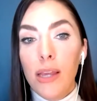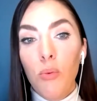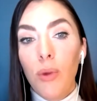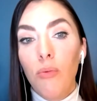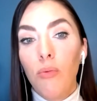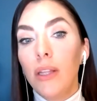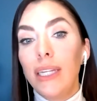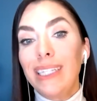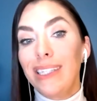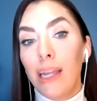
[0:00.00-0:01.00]
we really
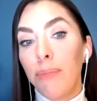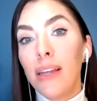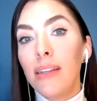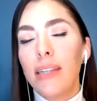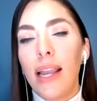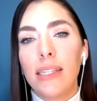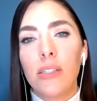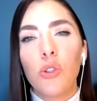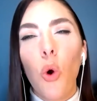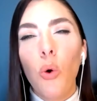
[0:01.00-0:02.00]
skip this, and it's
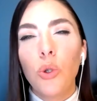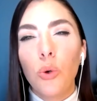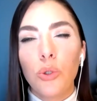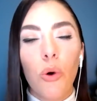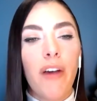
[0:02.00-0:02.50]
so, so, so